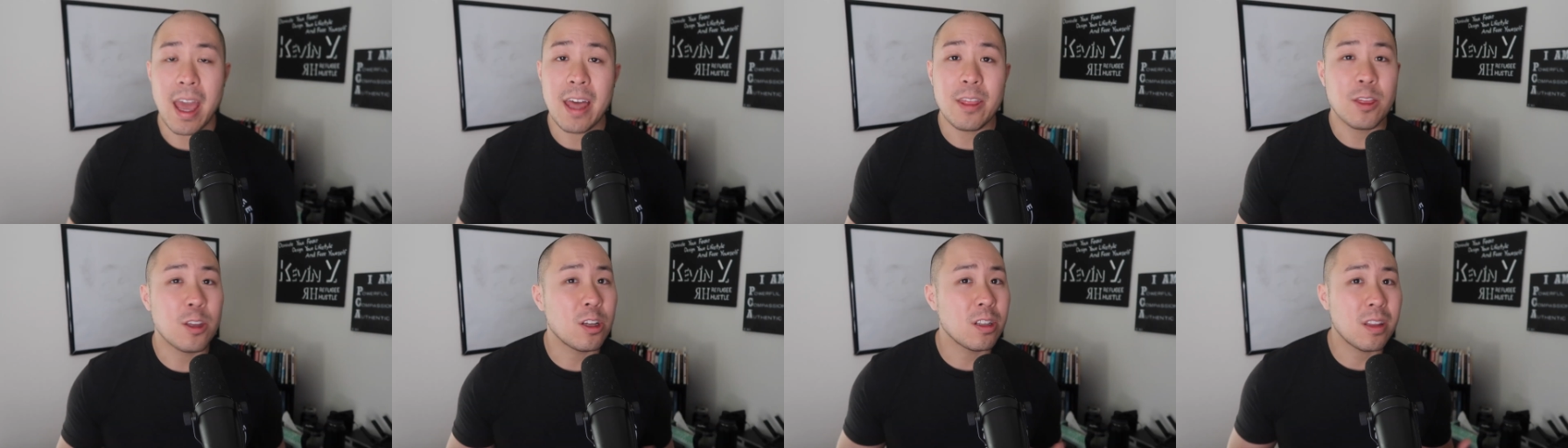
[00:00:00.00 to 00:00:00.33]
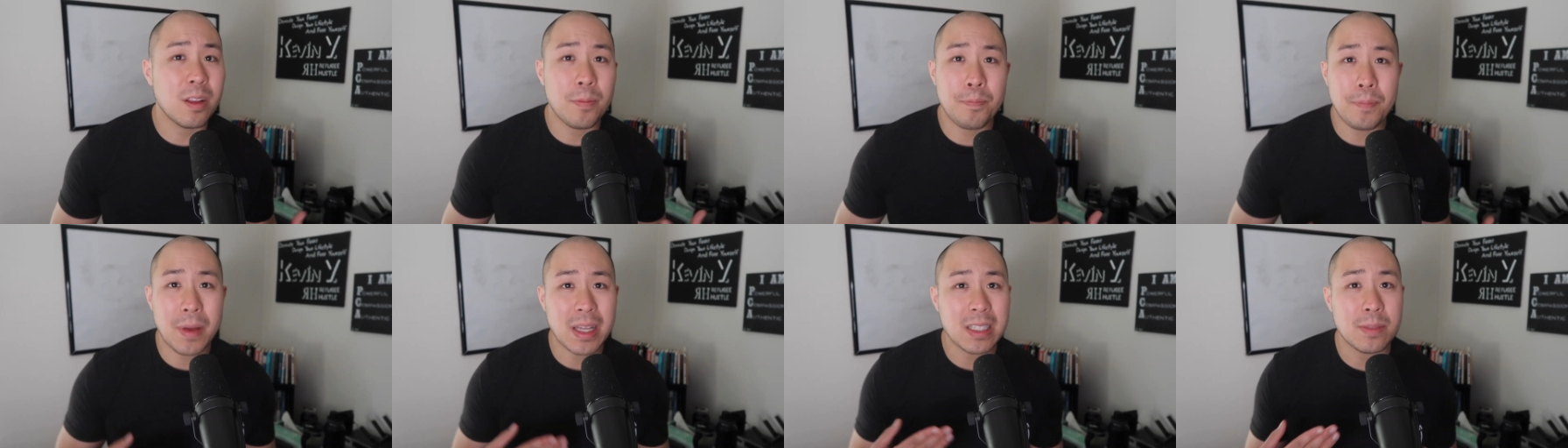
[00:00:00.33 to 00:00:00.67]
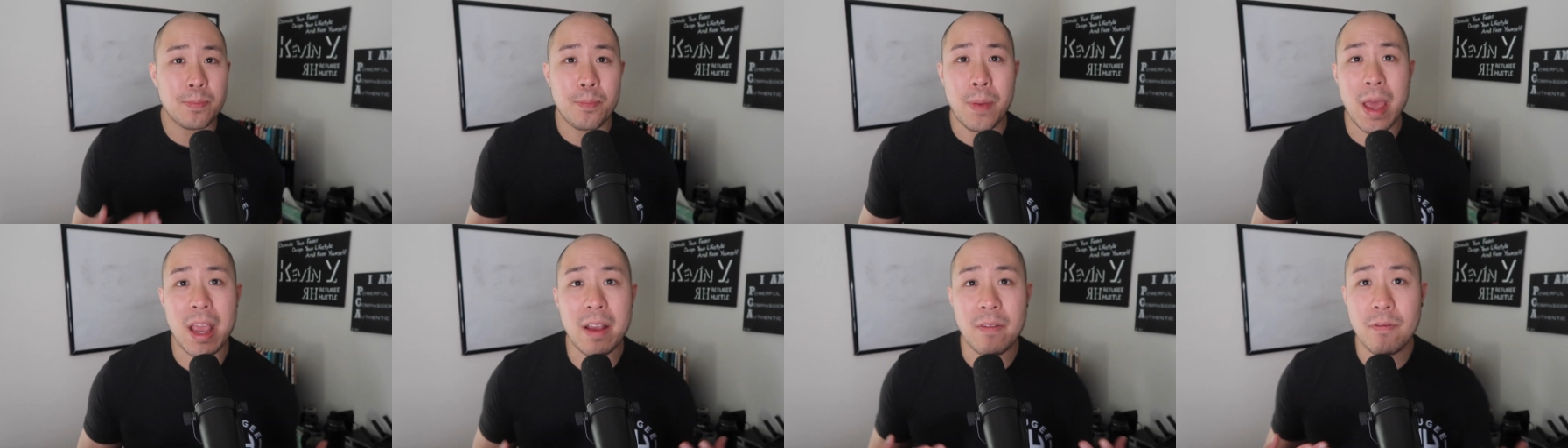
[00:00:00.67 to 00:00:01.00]
And they're the
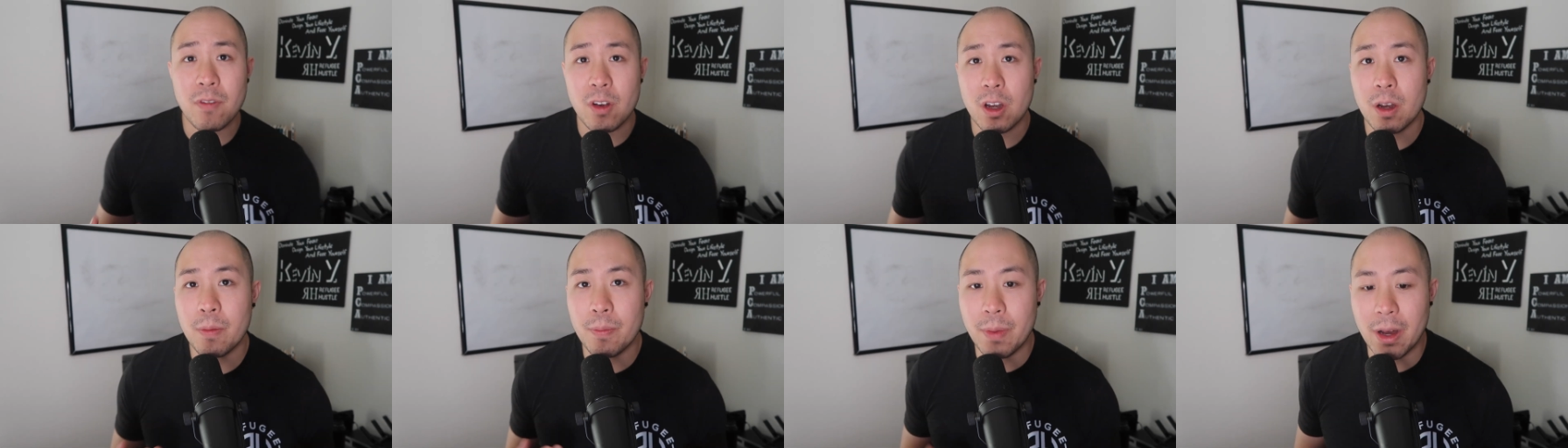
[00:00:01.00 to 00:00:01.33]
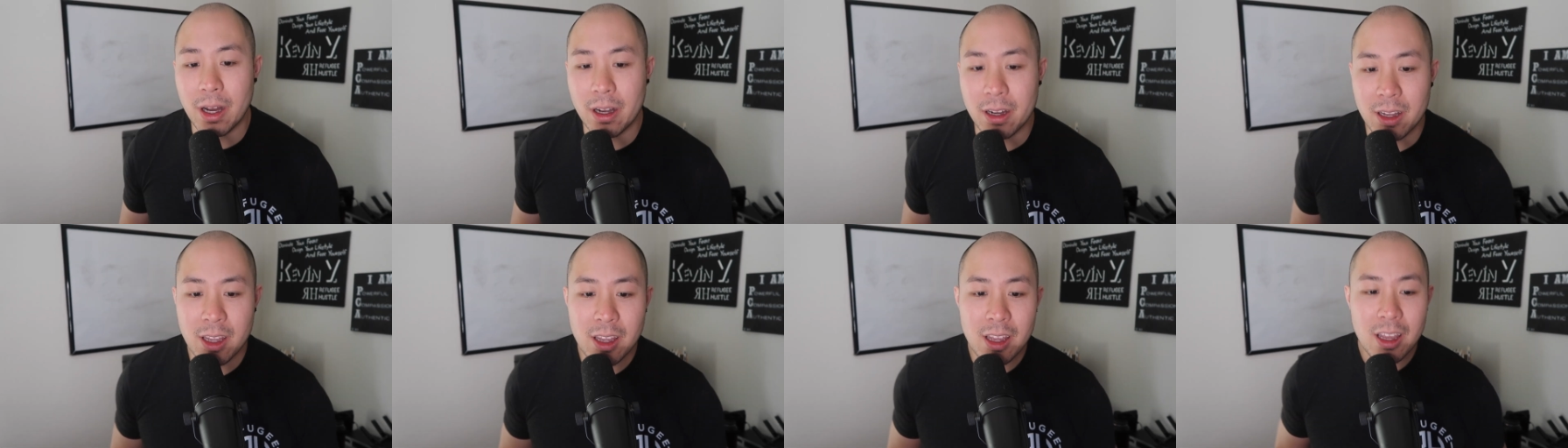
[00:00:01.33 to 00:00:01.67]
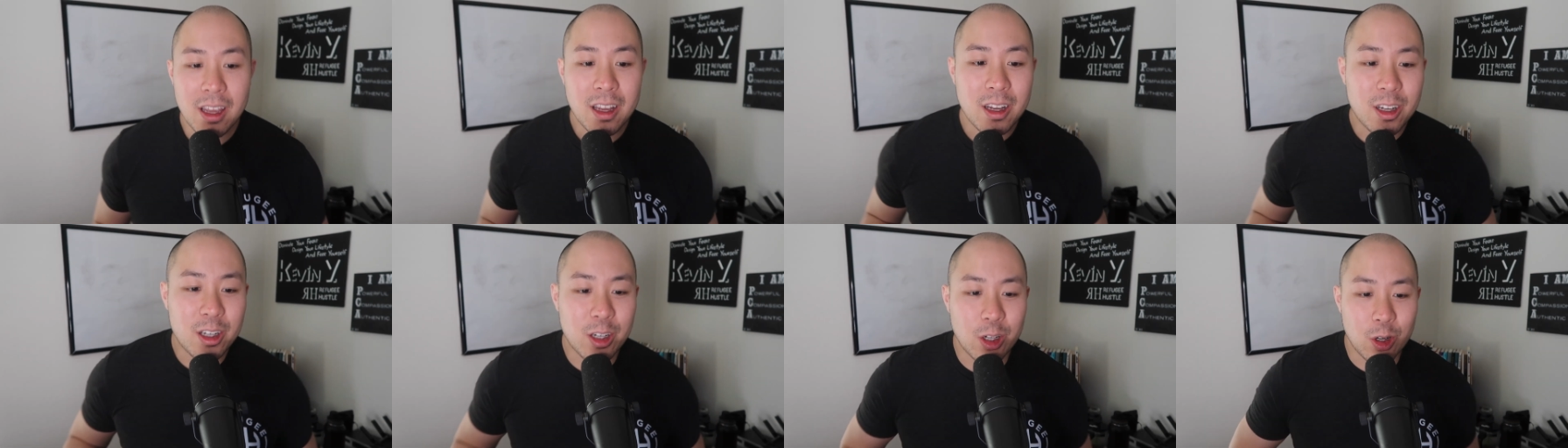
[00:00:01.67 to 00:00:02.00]
best bang for your buck.
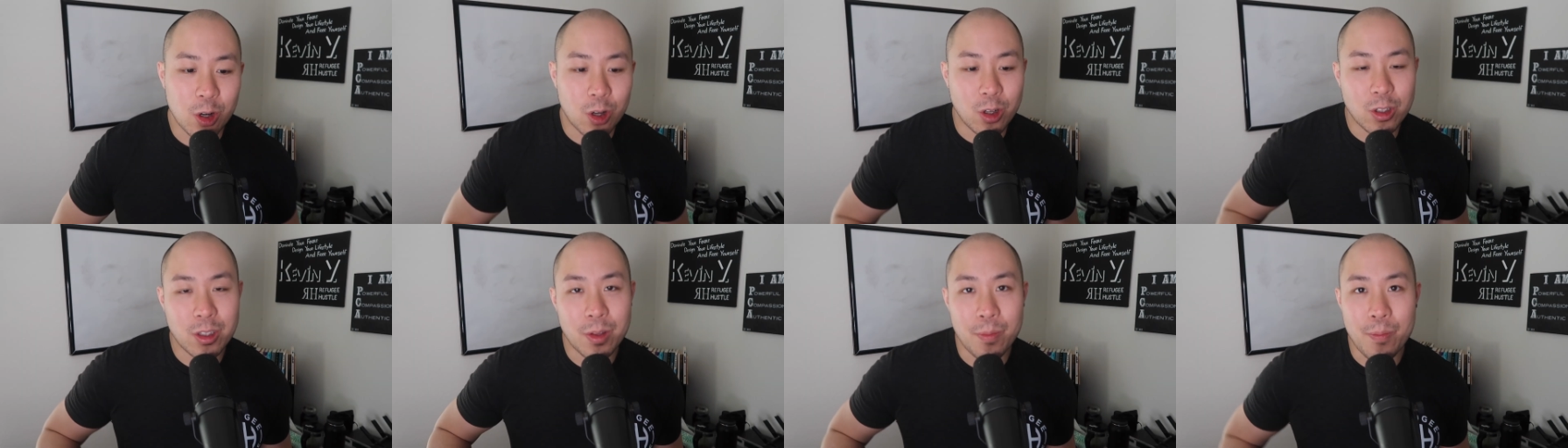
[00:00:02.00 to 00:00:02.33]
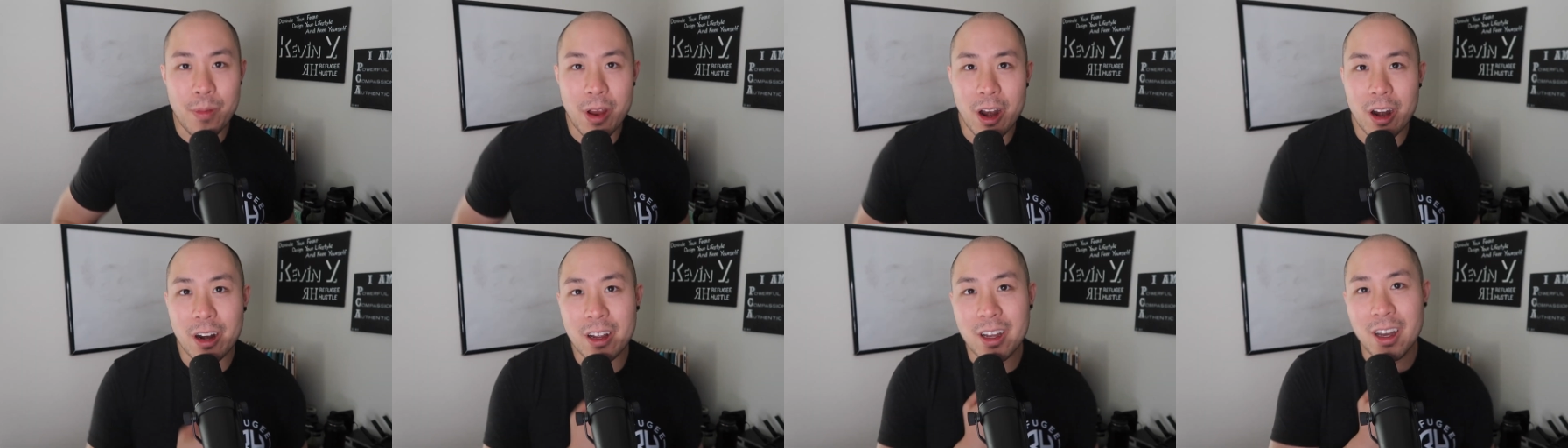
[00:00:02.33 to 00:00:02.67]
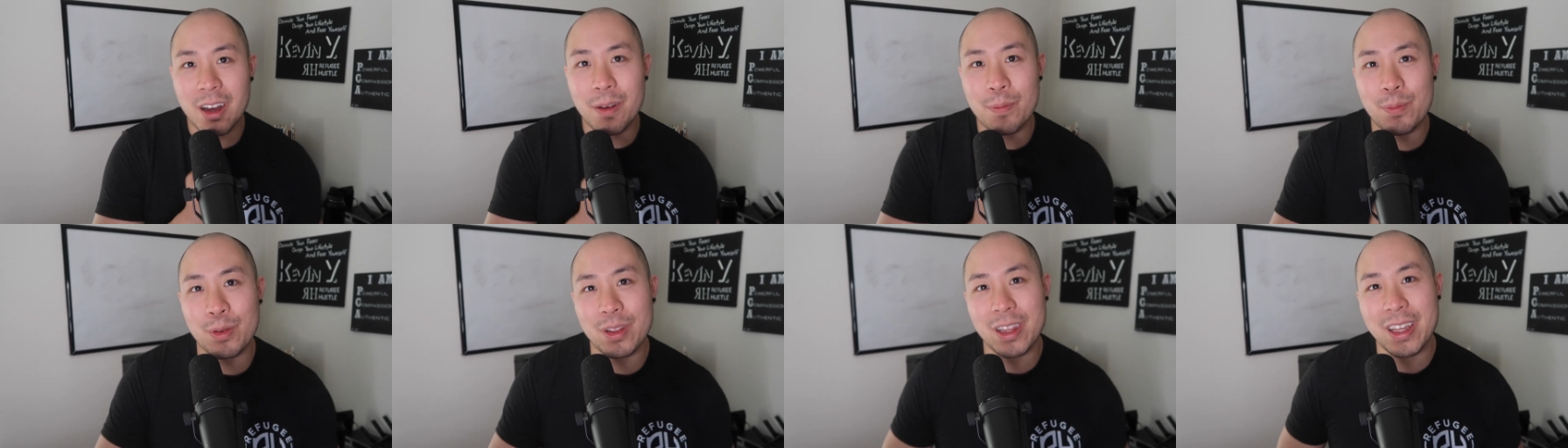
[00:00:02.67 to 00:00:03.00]
Good old
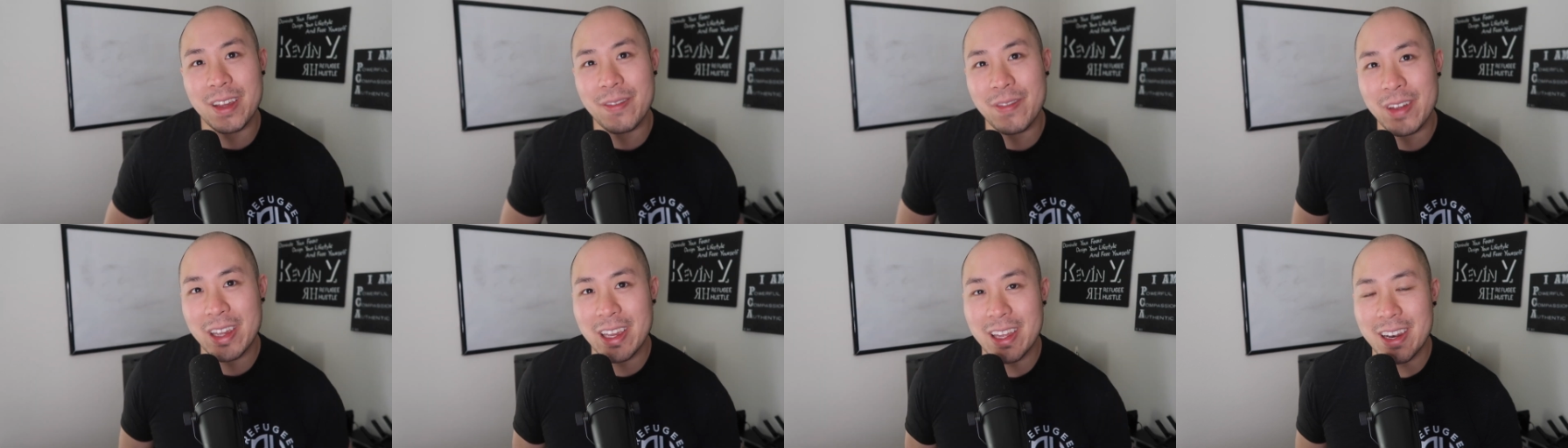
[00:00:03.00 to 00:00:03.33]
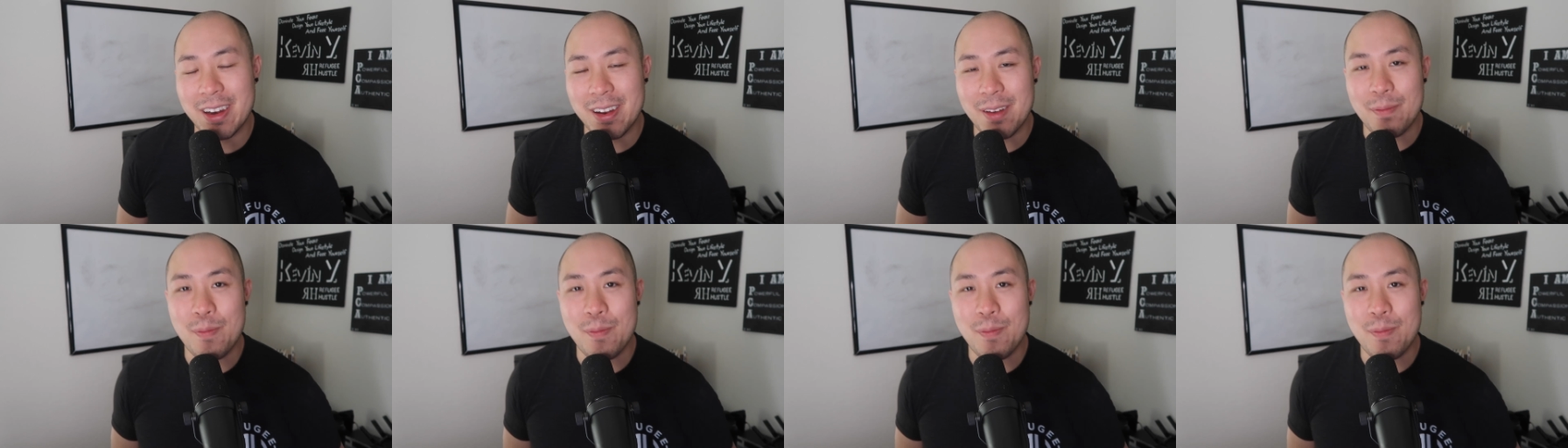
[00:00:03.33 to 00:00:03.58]
America, believing in